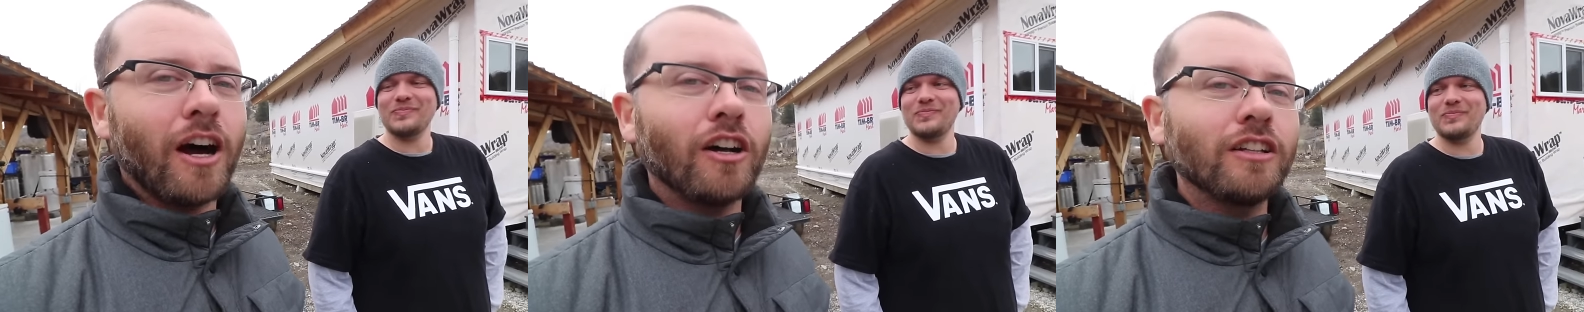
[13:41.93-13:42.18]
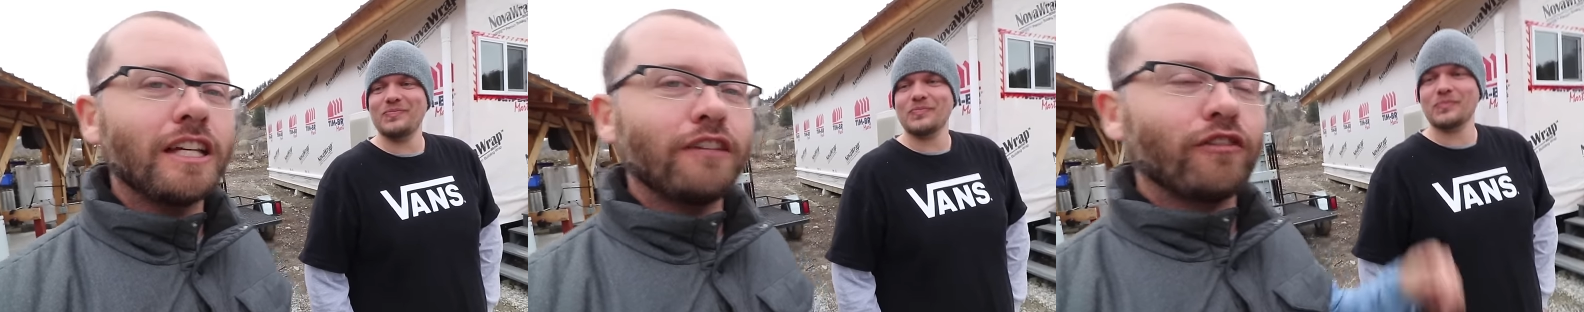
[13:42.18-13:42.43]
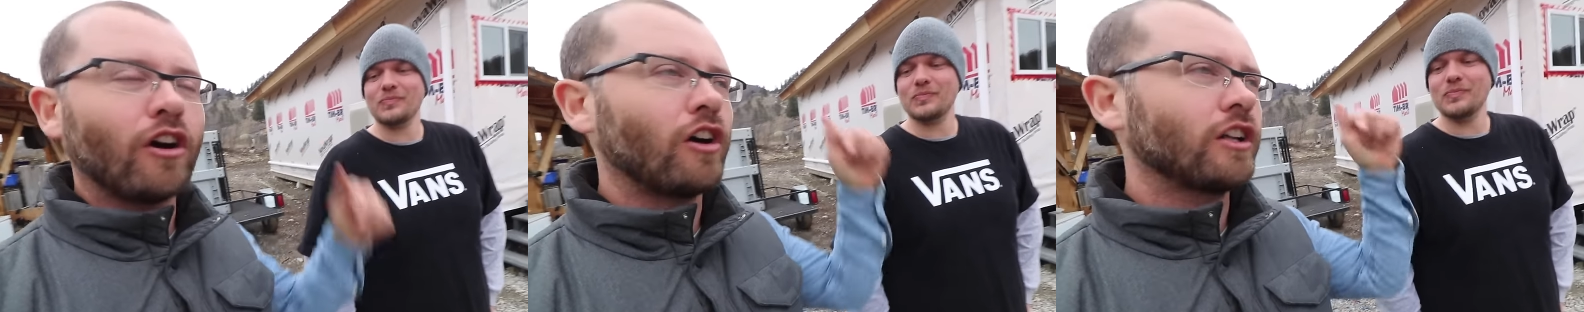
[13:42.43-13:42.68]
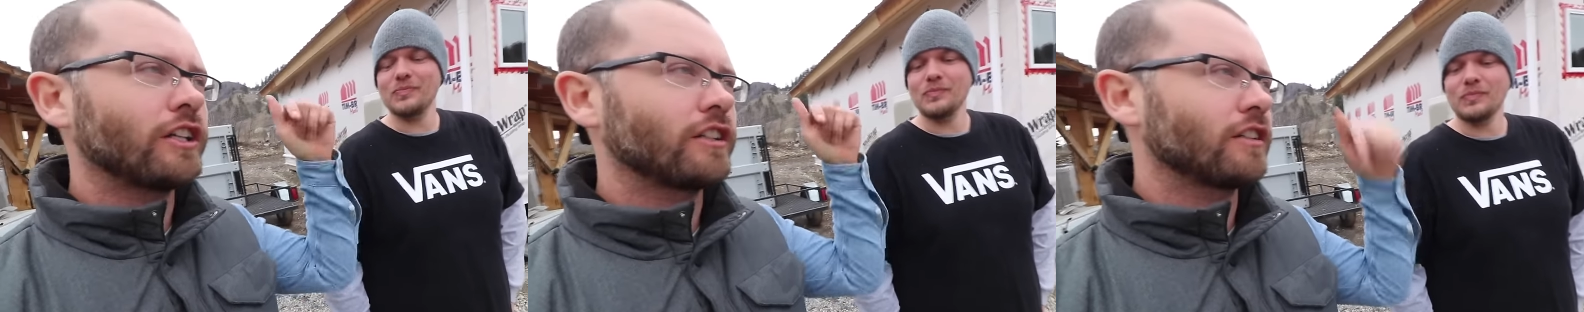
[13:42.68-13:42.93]
Speaker 1: I'll leave
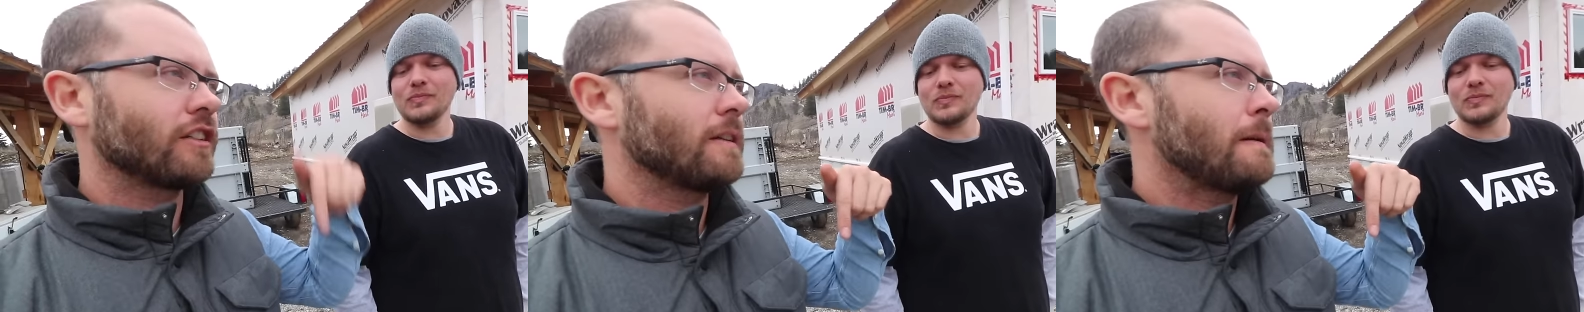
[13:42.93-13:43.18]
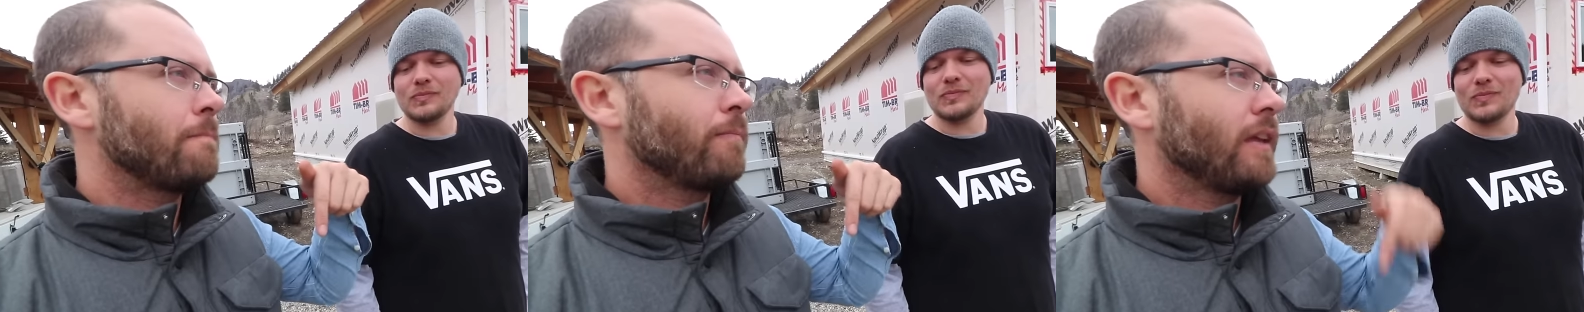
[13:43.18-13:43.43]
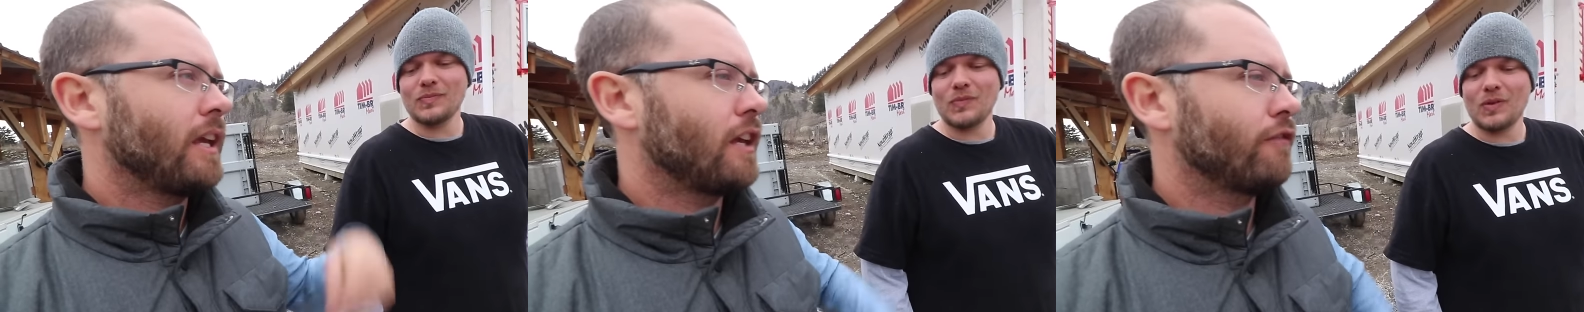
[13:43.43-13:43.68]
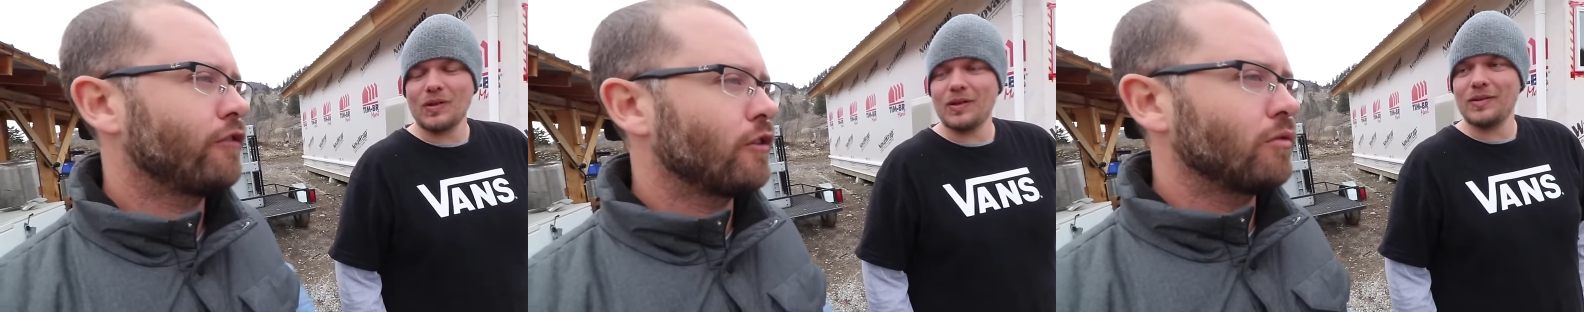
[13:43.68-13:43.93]
all your
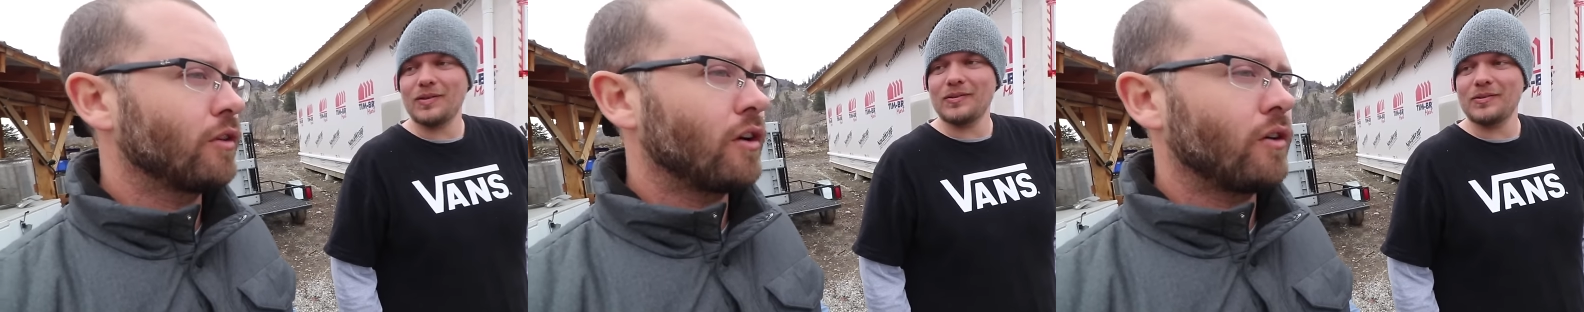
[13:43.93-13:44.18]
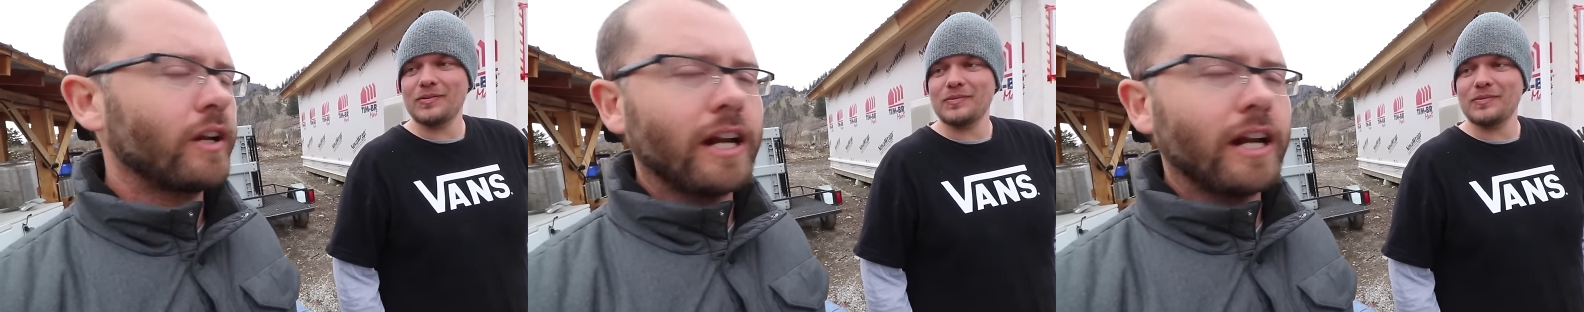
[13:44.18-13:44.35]
info below,